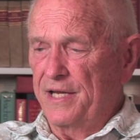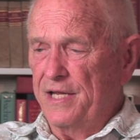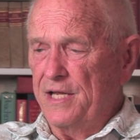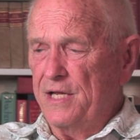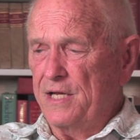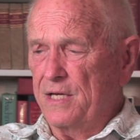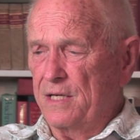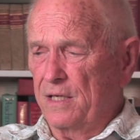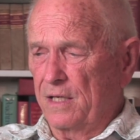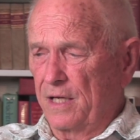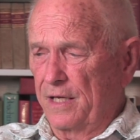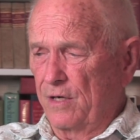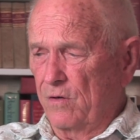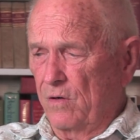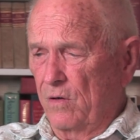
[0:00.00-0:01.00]

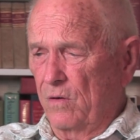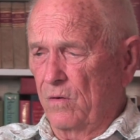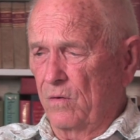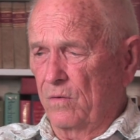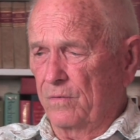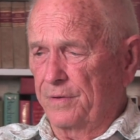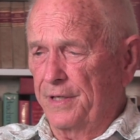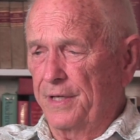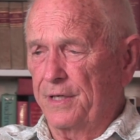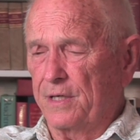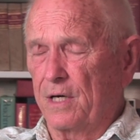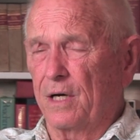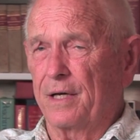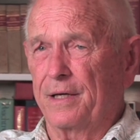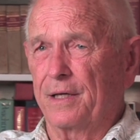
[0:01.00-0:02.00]
later on, he
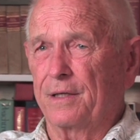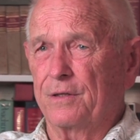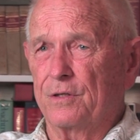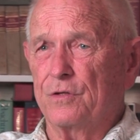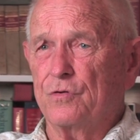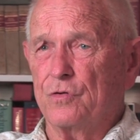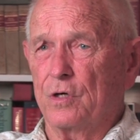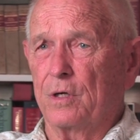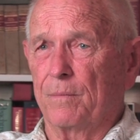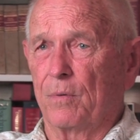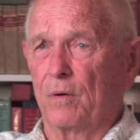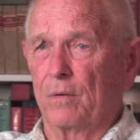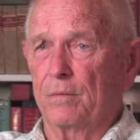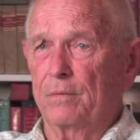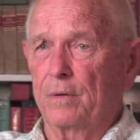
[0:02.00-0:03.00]
got into
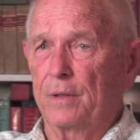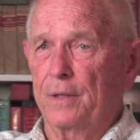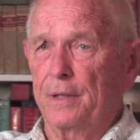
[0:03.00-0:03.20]
trouble.